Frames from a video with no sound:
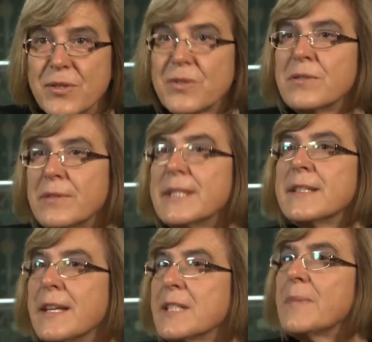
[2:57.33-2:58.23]

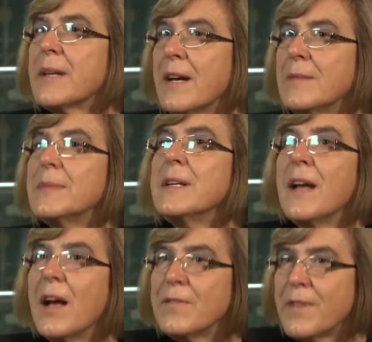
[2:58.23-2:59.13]
Stories has become
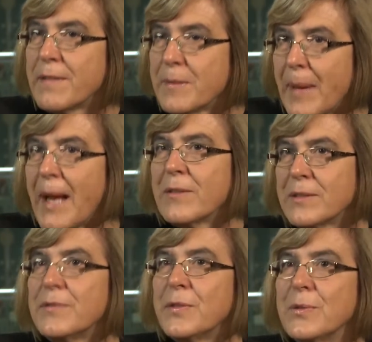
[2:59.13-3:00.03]
a very
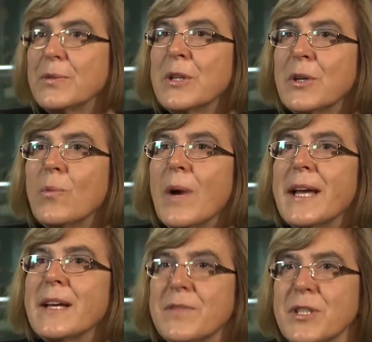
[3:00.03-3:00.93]
powerful
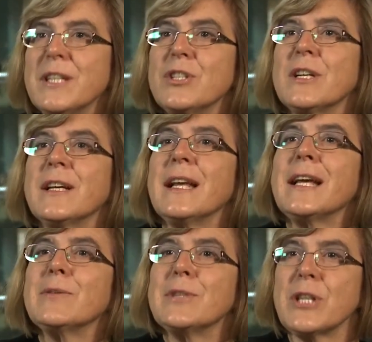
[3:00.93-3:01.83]
way of teaching a
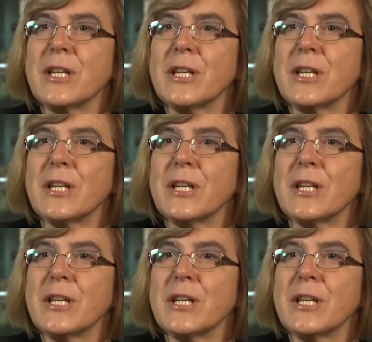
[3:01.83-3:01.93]
language,